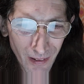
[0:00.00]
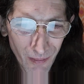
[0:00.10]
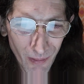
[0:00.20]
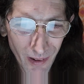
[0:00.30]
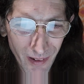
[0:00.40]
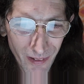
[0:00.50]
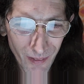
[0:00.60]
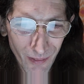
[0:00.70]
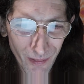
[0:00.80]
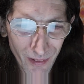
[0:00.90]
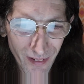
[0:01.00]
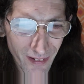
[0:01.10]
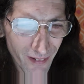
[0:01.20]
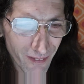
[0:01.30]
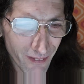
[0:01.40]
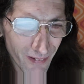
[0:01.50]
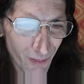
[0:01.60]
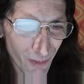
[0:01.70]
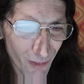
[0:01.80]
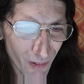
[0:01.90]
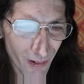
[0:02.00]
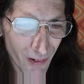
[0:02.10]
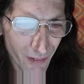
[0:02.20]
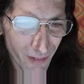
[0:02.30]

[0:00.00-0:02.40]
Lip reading: Why Thor is the only one